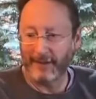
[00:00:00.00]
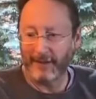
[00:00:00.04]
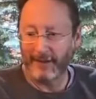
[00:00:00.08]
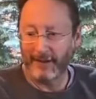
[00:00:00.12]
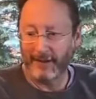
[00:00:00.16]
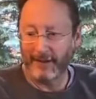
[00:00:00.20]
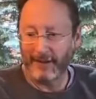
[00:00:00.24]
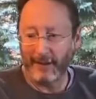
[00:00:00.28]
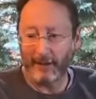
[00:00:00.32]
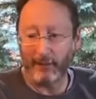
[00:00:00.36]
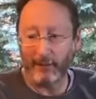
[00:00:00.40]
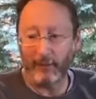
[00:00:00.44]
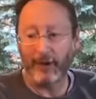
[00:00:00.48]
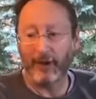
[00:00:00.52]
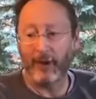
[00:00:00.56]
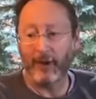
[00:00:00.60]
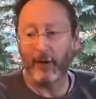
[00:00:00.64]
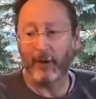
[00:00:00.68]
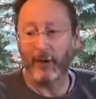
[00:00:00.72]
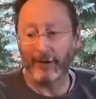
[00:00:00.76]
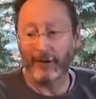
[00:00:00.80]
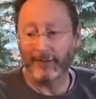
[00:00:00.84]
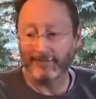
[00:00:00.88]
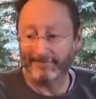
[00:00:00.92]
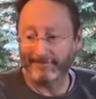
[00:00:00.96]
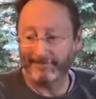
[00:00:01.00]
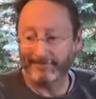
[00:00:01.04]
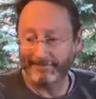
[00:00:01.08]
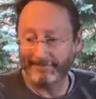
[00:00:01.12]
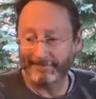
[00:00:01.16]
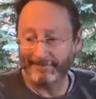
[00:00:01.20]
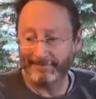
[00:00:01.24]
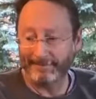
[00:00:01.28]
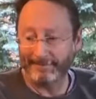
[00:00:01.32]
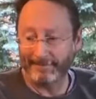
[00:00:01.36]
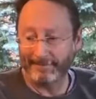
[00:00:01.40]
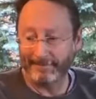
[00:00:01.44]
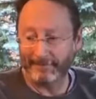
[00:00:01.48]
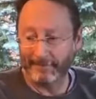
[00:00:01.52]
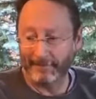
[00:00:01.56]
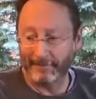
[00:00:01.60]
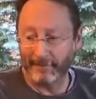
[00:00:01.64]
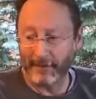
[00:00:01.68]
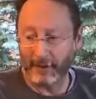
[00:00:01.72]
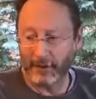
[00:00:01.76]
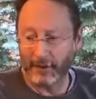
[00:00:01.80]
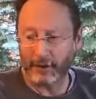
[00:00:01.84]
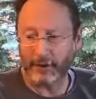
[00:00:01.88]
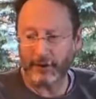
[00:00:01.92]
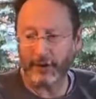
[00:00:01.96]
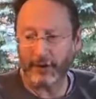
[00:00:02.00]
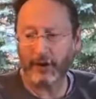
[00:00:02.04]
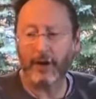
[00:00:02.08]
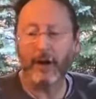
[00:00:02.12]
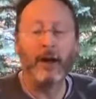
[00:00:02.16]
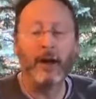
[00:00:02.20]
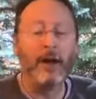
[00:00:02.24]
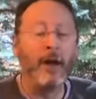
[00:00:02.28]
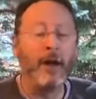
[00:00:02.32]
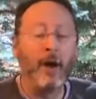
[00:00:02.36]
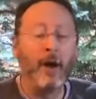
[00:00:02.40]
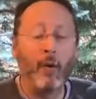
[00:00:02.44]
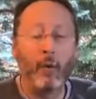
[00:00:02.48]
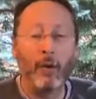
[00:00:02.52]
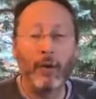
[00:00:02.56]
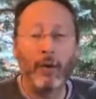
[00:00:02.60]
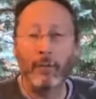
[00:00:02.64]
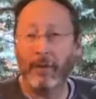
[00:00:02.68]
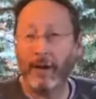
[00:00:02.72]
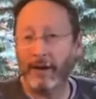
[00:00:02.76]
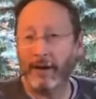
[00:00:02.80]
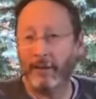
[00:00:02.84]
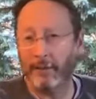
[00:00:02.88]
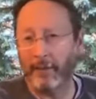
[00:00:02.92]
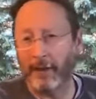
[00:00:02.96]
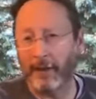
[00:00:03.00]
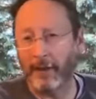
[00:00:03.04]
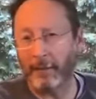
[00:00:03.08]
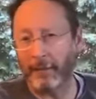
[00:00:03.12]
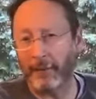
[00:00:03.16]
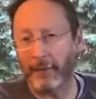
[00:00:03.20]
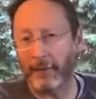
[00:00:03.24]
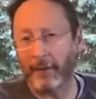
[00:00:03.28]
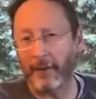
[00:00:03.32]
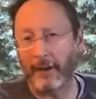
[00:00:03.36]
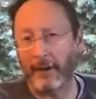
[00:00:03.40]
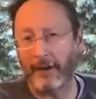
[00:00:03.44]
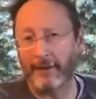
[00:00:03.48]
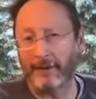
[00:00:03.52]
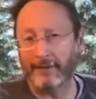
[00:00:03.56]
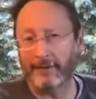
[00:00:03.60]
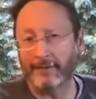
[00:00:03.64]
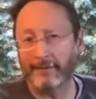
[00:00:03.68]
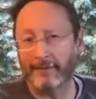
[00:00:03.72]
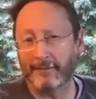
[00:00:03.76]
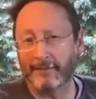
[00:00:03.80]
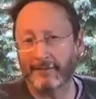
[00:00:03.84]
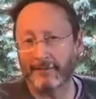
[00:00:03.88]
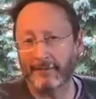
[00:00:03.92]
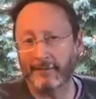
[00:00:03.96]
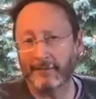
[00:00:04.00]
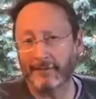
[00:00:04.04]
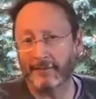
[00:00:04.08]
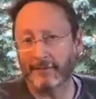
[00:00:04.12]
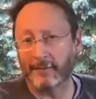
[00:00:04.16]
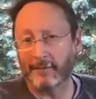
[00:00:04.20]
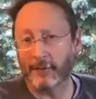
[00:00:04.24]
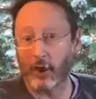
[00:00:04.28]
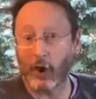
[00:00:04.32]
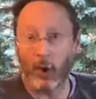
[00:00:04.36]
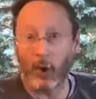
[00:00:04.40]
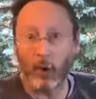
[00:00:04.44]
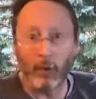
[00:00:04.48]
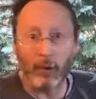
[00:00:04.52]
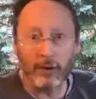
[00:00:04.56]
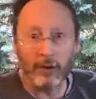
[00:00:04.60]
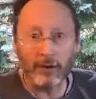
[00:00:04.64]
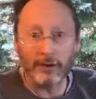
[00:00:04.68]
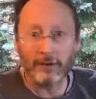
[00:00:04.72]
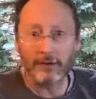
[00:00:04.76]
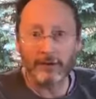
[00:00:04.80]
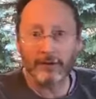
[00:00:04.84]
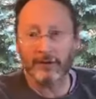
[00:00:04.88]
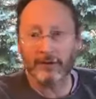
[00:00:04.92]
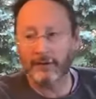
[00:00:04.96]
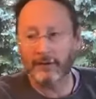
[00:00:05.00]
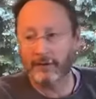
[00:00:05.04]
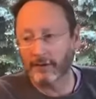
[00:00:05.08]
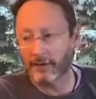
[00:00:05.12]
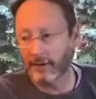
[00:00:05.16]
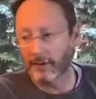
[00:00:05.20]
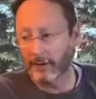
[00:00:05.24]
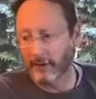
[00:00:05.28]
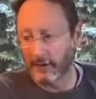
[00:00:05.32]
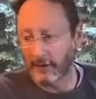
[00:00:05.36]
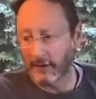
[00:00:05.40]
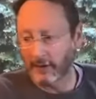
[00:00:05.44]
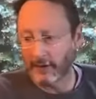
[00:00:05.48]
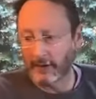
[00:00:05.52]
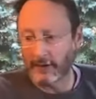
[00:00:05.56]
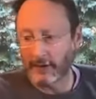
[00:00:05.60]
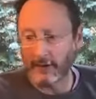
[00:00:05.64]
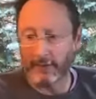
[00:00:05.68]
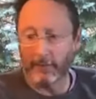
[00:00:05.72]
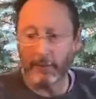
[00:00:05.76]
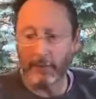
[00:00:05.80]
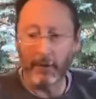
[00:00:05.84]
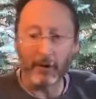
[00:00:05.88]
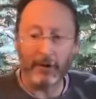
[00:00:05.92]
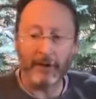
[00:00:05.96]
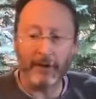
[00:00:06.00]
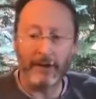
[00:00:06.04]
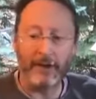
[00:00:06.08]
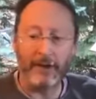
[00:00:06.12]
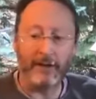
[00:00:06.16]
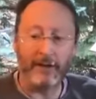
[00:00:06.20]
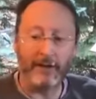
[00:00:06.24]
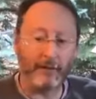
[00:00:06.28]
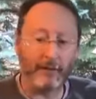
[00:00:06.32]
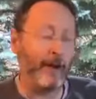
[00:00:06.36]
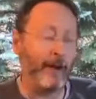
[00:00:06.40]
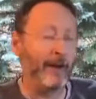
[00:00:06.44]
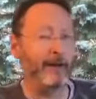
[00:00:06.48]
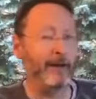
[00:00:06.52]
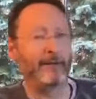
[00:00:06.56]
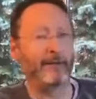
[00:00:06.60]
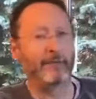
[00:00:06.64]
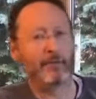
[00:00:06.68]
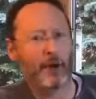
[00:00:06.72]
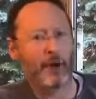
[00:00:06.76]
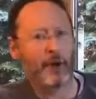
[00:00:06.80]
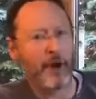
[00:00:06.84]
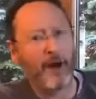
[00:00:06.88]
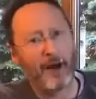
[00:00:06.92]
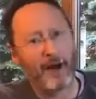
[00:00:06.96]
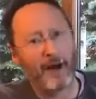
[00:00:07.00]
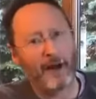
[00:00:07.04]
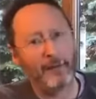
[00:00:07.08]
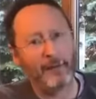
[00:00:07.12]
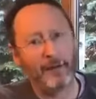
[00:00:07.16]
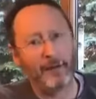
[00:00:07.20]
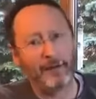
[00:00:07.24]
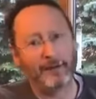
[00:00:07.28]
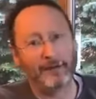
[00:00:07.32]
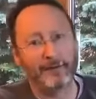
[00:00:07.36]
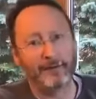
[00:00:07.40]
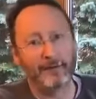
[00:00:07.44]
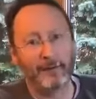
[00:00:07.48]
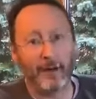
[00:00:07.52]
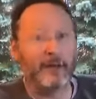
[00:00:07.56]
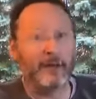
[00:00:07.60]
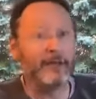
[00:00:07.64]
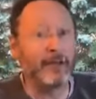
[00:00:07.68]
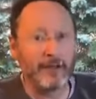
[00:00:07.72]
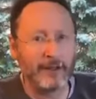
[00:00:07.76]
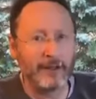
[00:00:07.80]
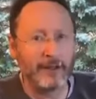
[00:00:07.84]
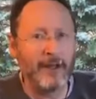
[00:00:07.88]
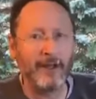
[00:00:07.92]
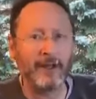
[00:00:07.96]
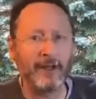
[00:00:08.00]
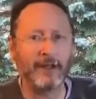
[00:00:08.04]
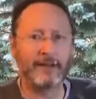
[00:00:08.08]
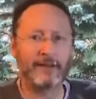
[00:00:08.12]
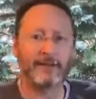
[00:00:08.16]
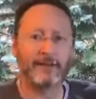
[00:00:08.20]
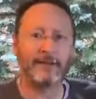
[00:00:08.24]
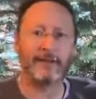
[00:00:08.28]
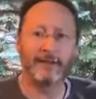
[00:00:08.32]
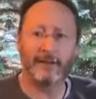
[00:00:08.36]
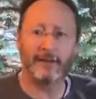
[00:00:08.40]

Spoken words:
and we know it. Sure, we might manipulate, coerce, bully, threaten, bribe, whatever it takes,